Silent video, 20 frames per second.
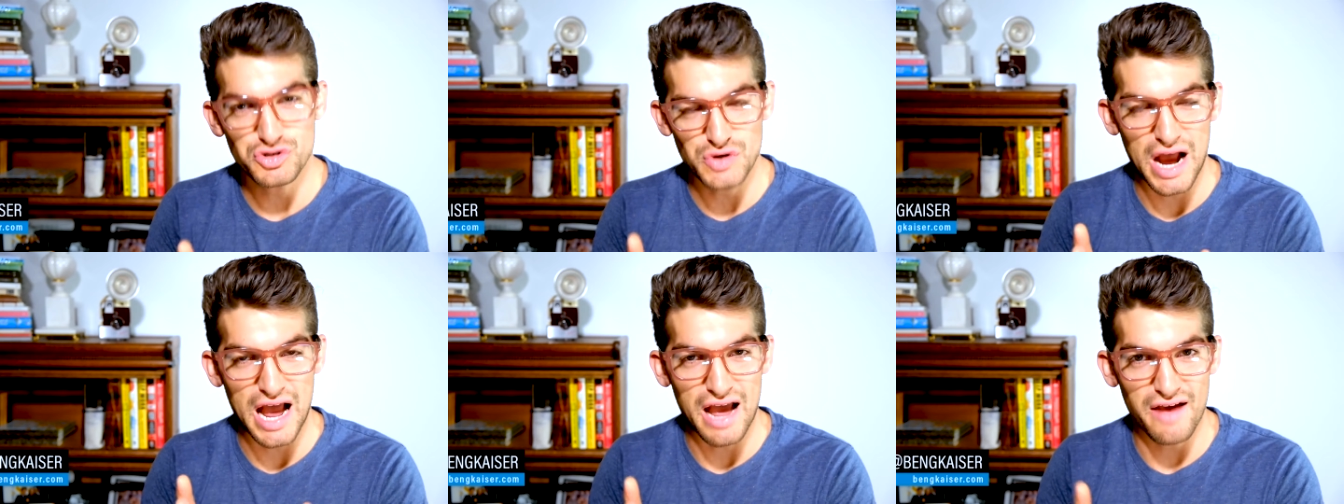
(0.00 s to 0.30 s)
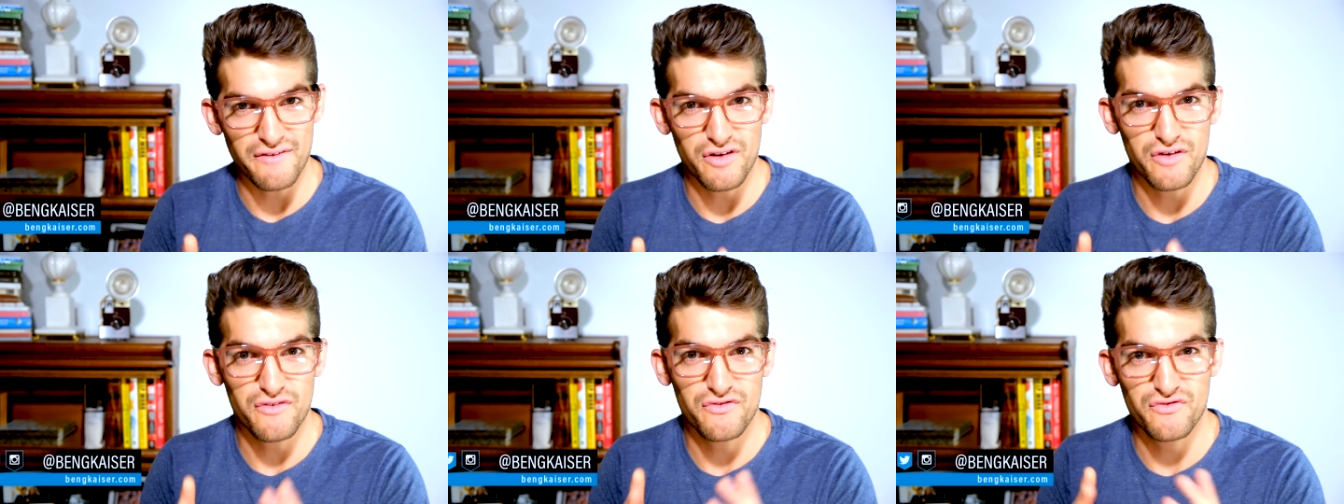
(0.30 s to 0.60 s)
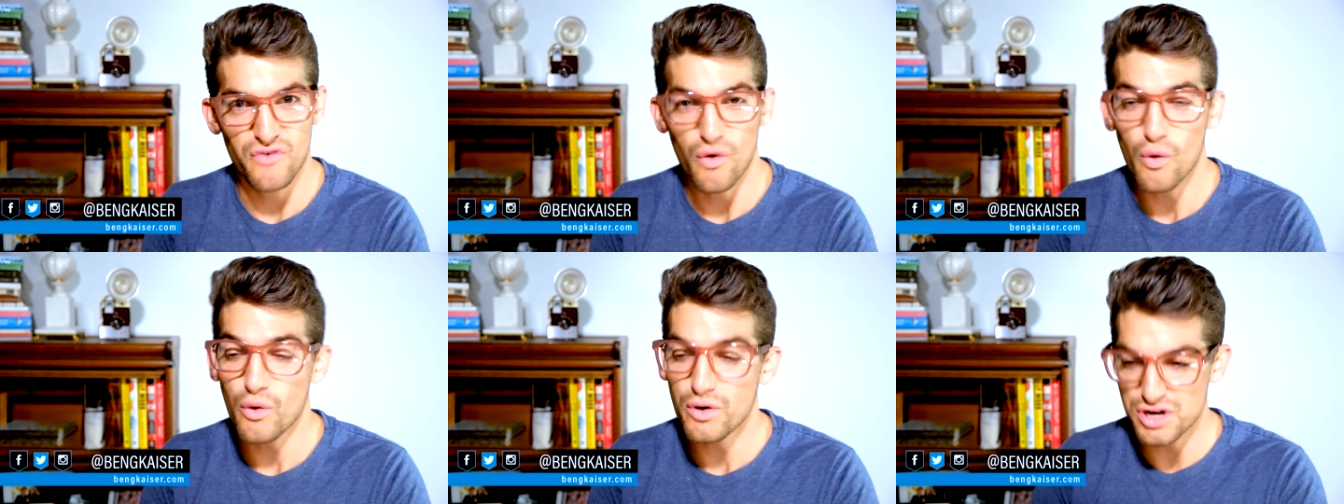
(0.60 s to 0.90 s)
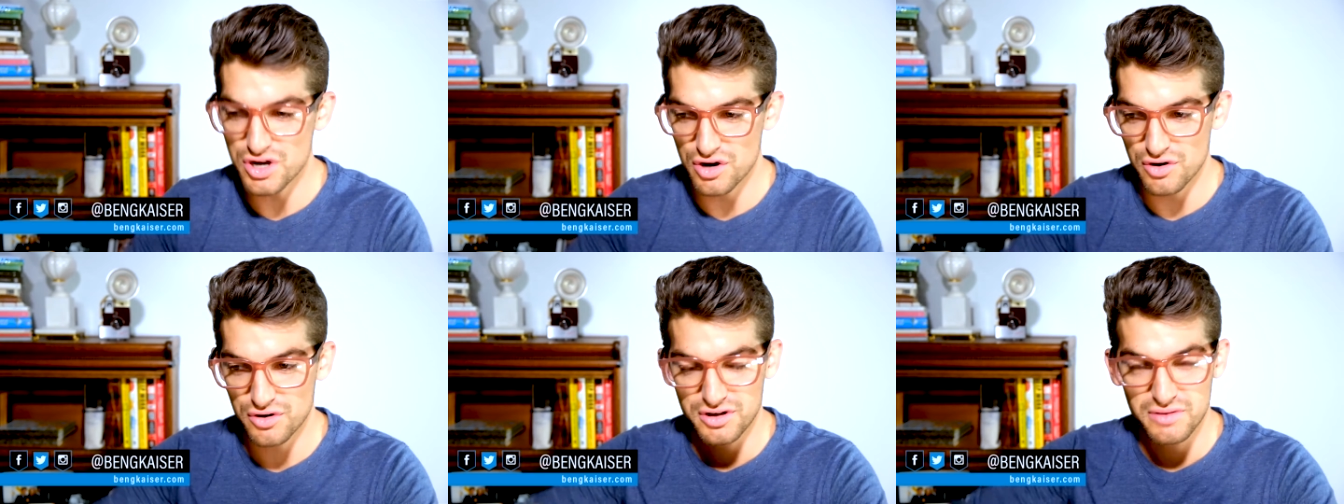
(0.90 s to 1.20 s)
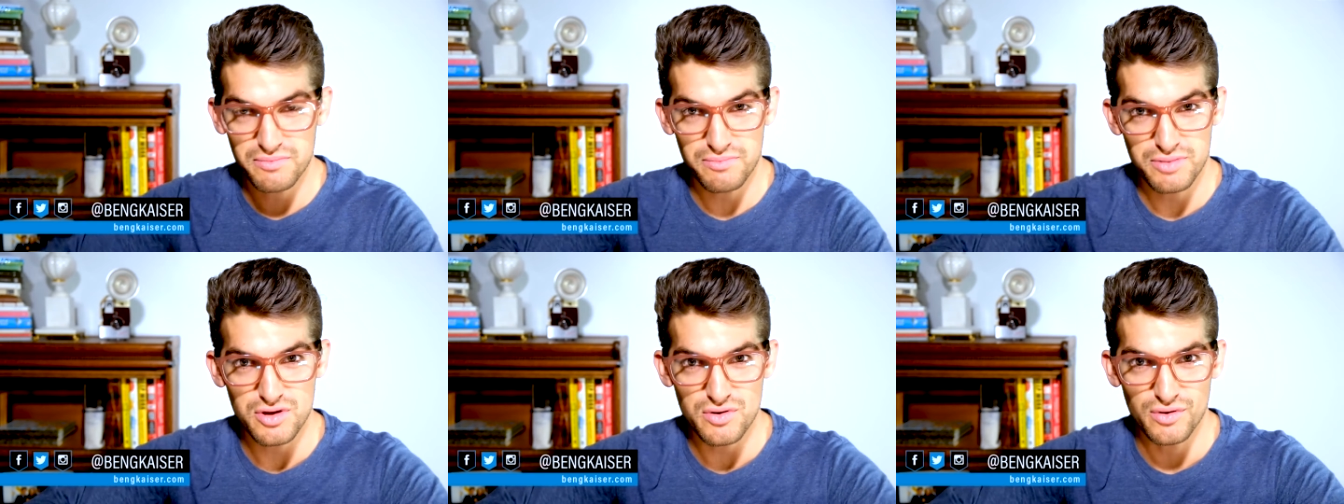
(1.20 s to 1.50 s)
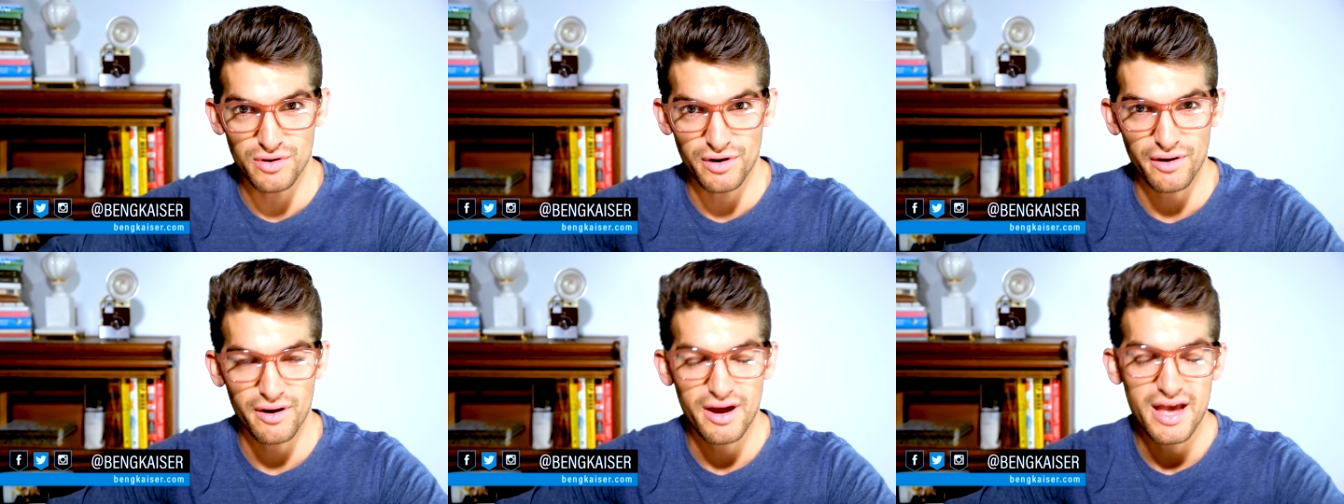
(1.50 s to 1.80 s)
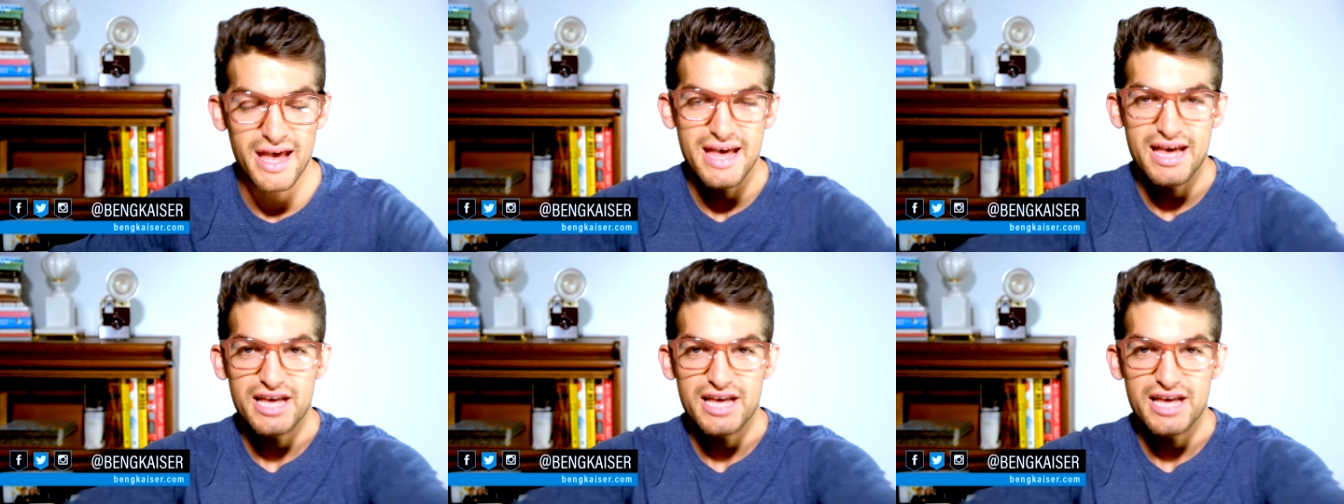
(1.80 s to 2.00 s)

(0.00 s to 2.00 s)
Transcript: drive for your computer.